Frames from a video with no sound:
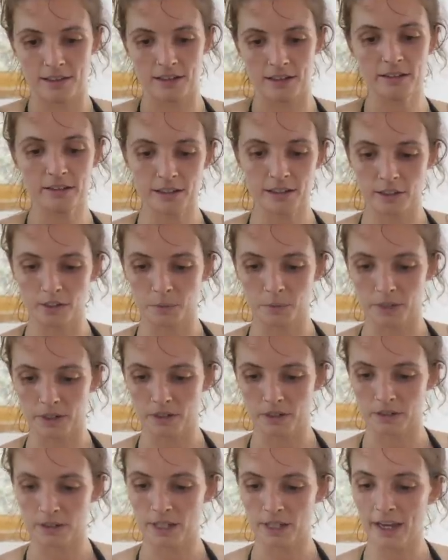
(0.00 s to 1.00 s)
I think it'll be.
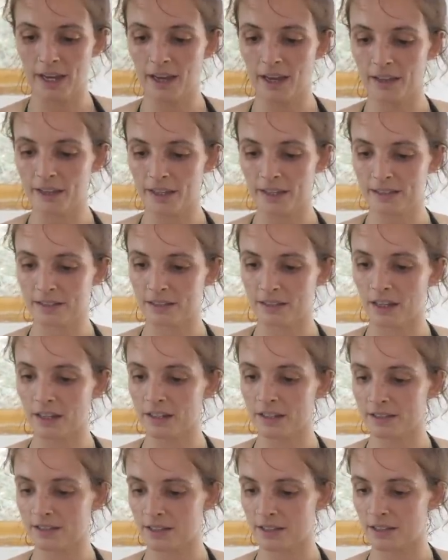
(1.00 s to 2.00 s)
Yeah, that's
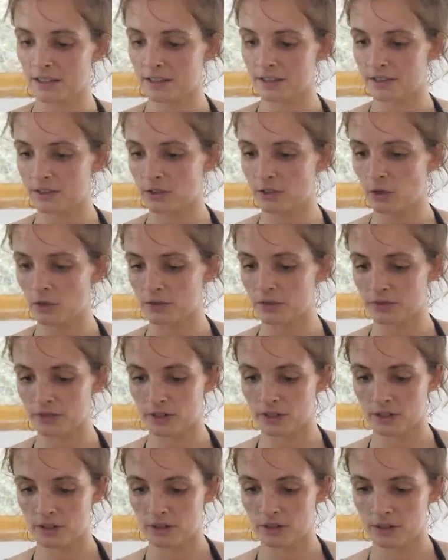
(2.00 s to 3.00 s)
nice. See, it's
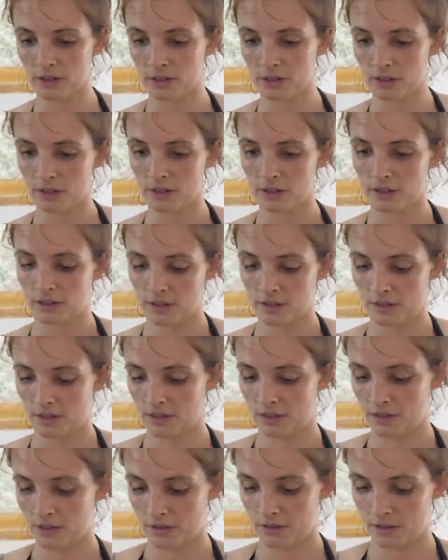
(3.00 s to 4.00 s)
soft. Mm hmm
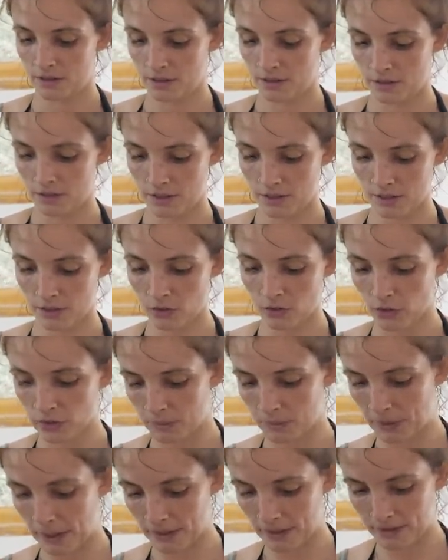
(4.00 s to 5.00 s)
It's not
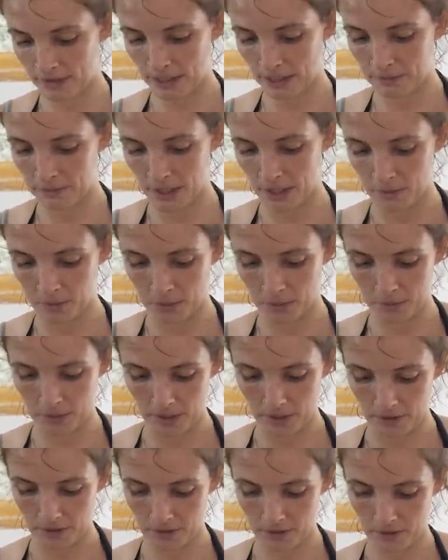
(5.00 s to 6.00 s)
the best sandpaper,
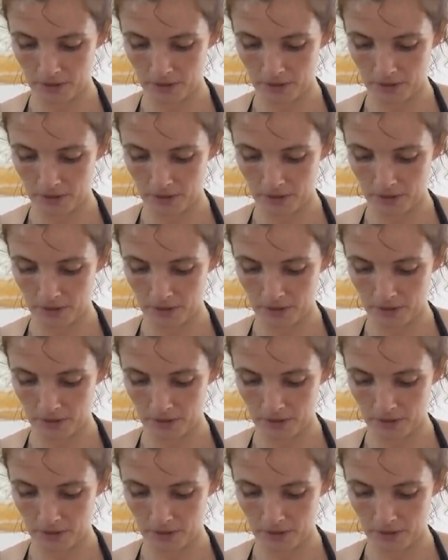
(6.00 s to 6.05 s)
but.